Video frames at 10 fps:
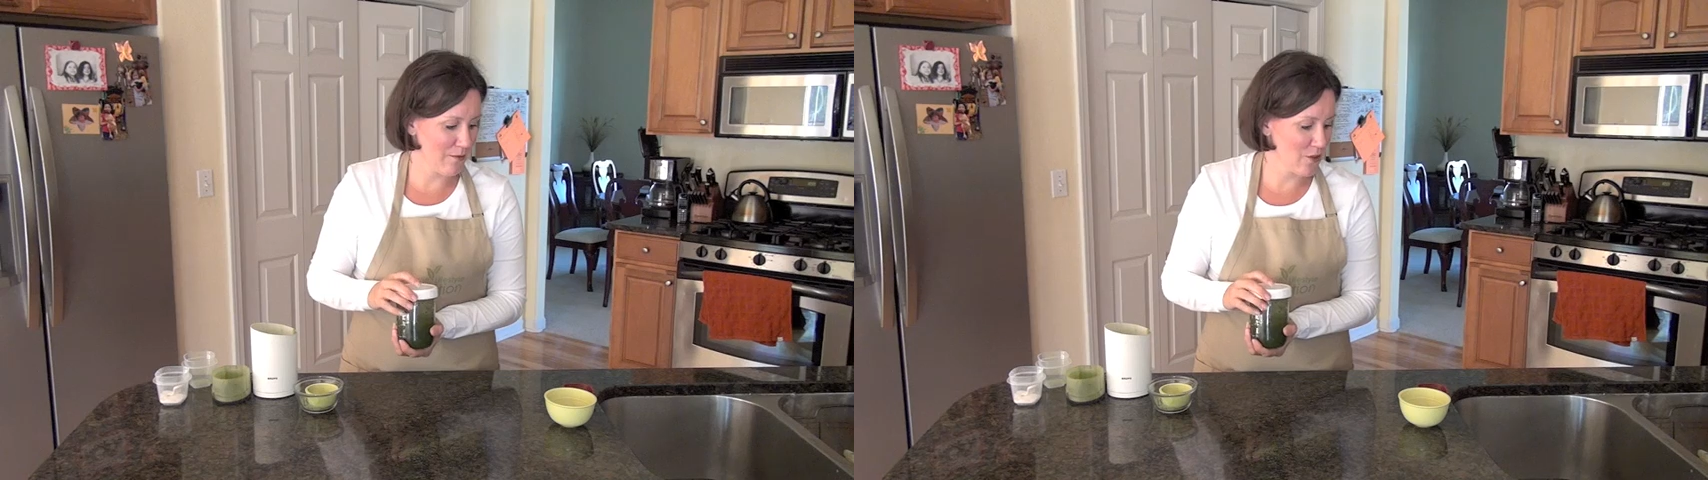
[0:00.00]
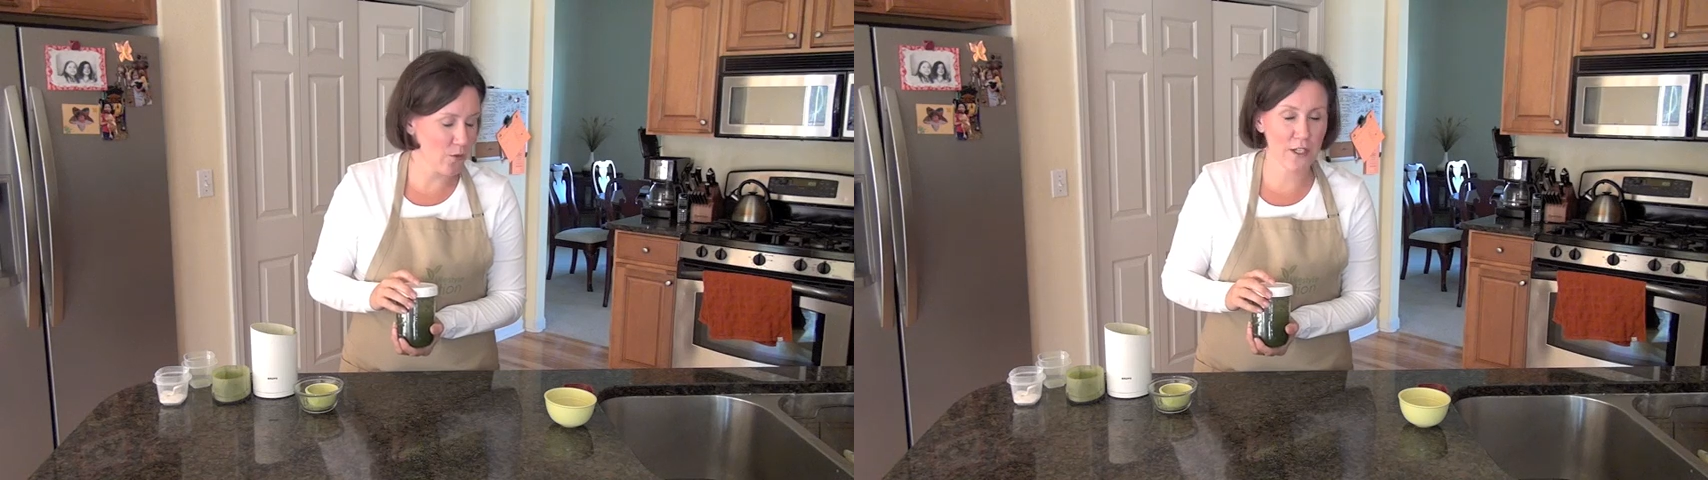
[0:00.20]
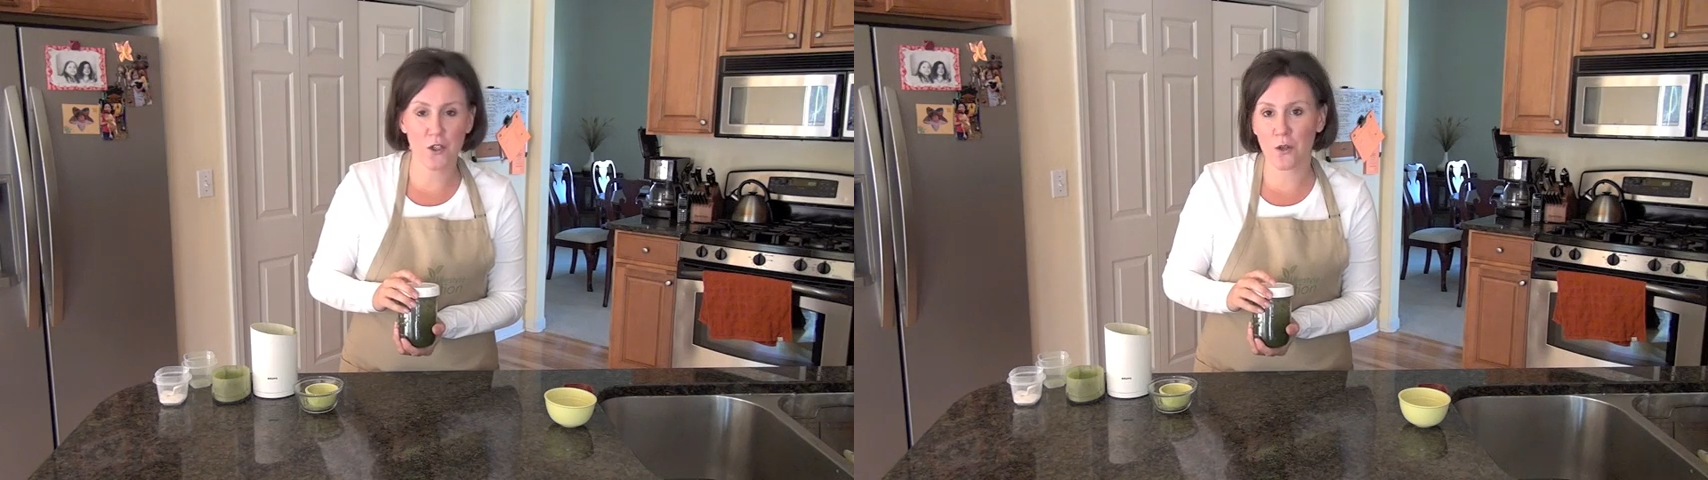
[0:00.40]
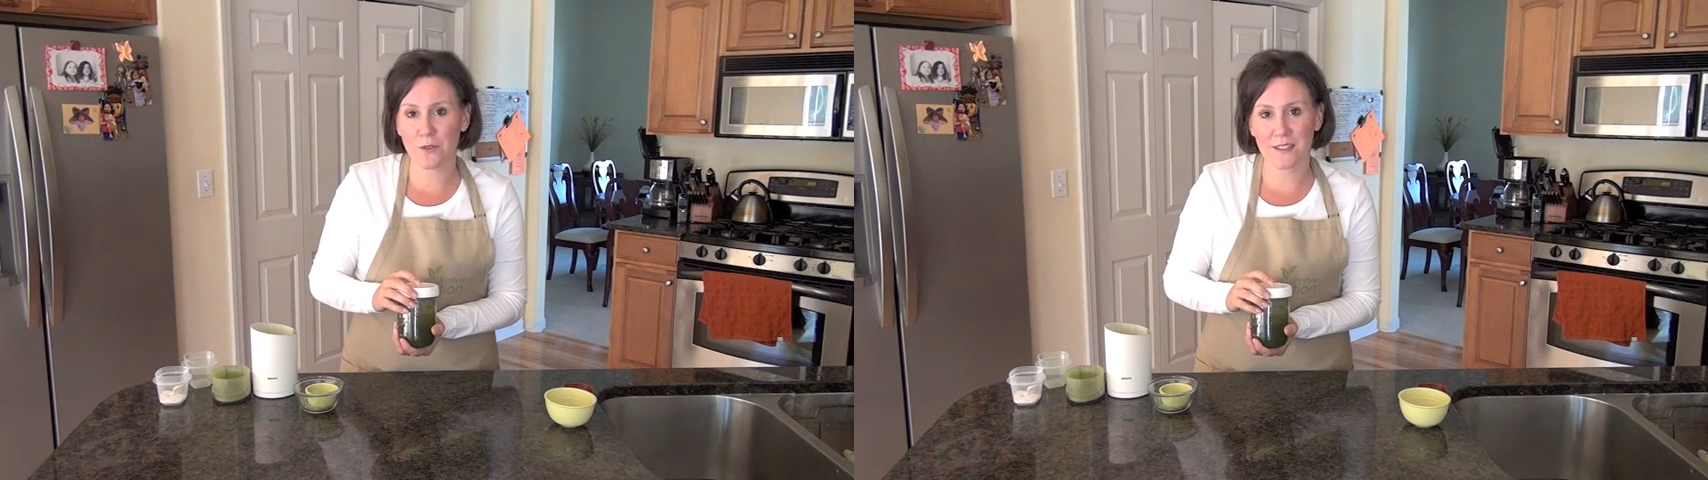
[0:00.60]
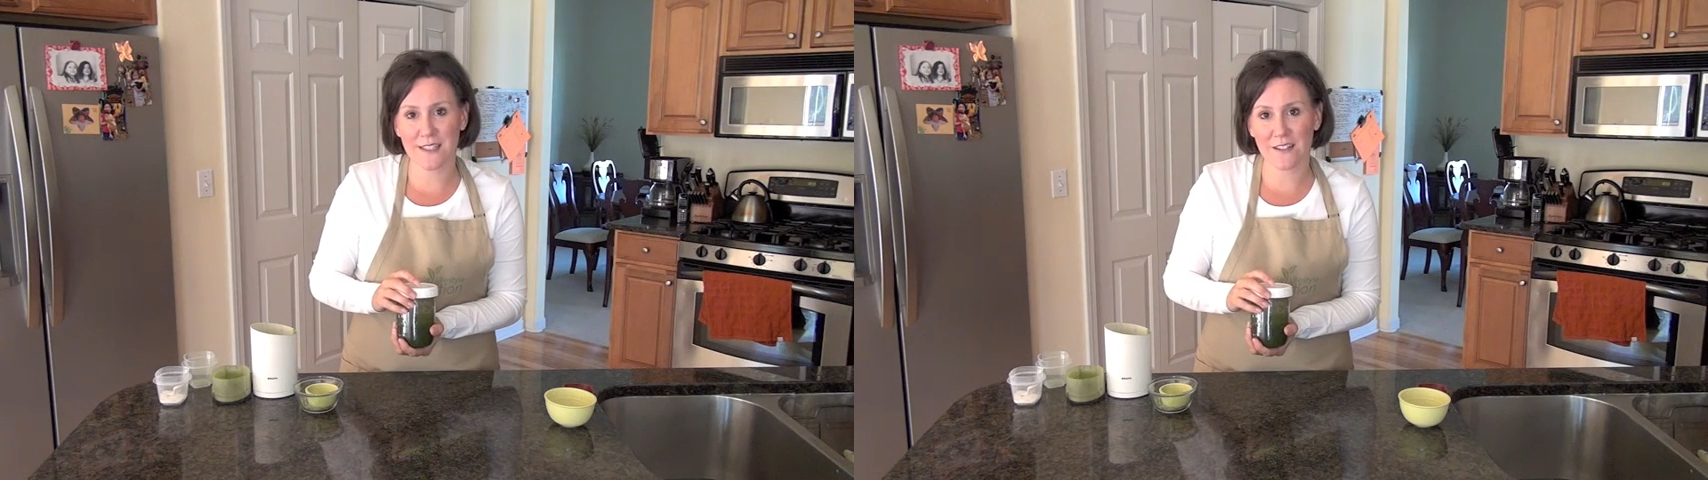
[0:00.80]
Doing your own
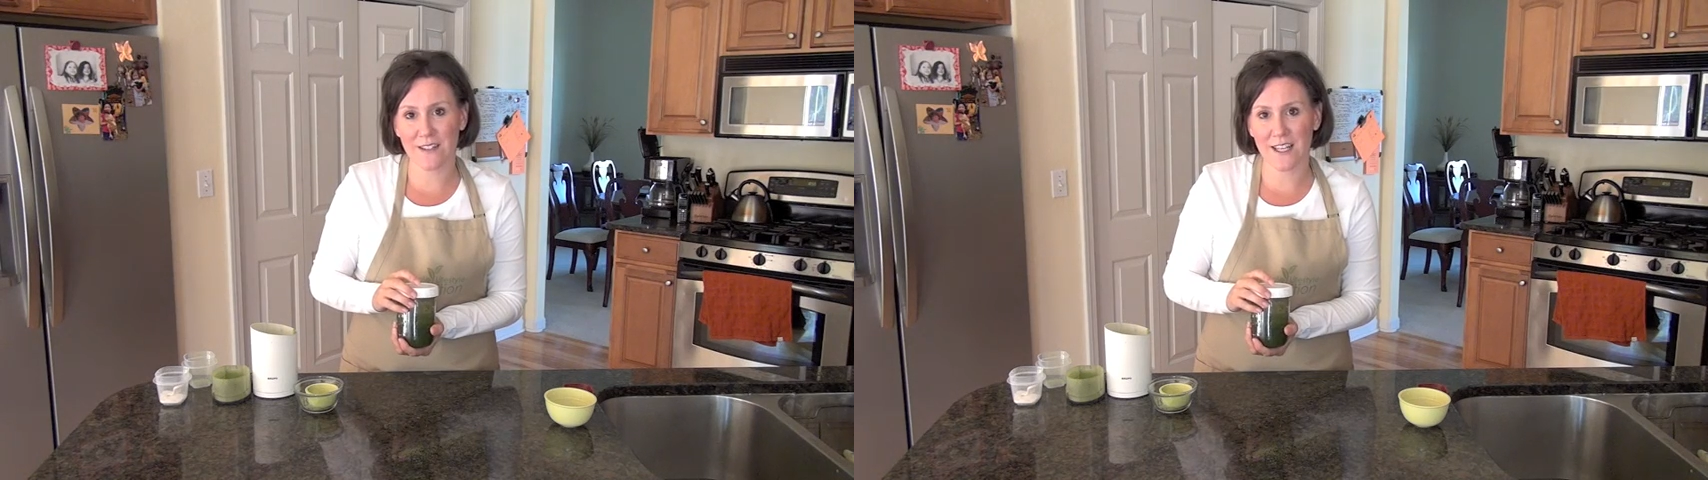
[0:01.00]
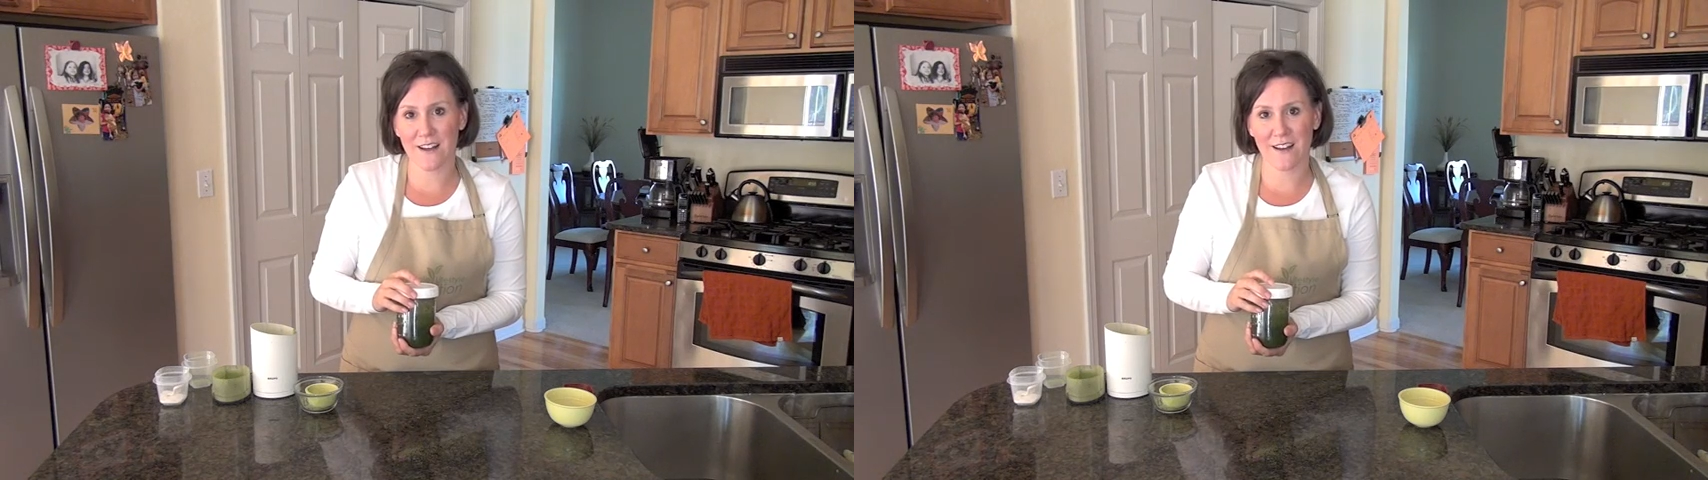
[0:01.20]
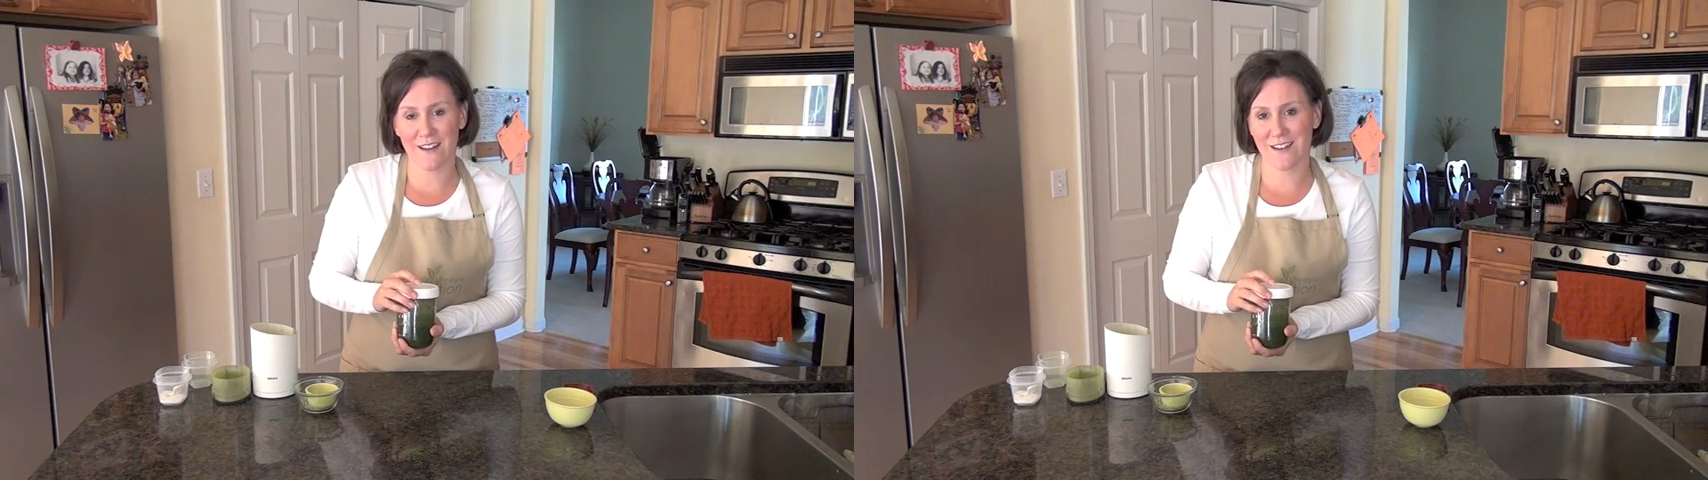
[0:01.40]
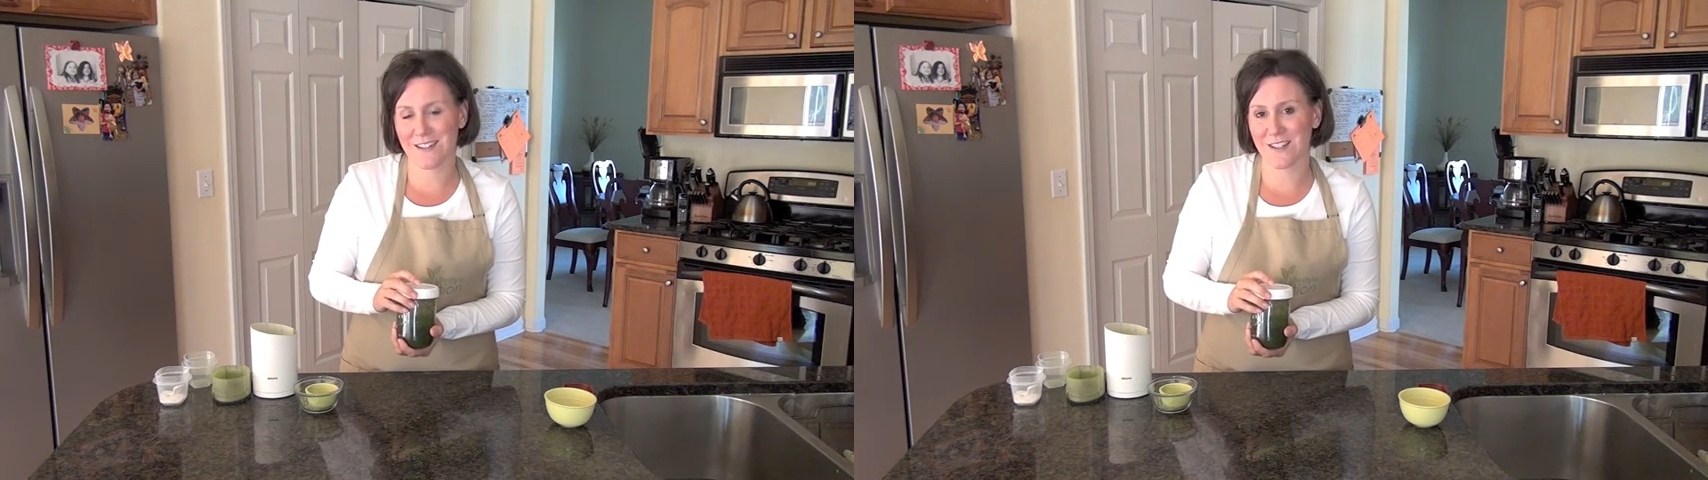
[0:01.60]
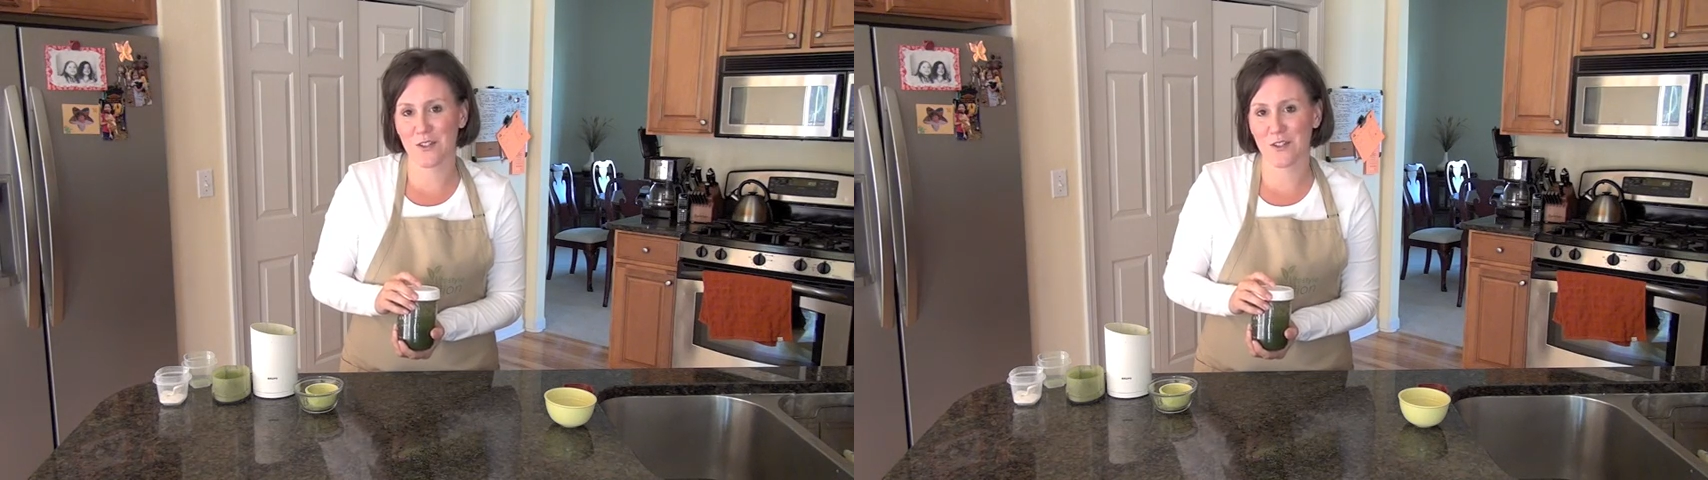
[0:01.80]
stevia is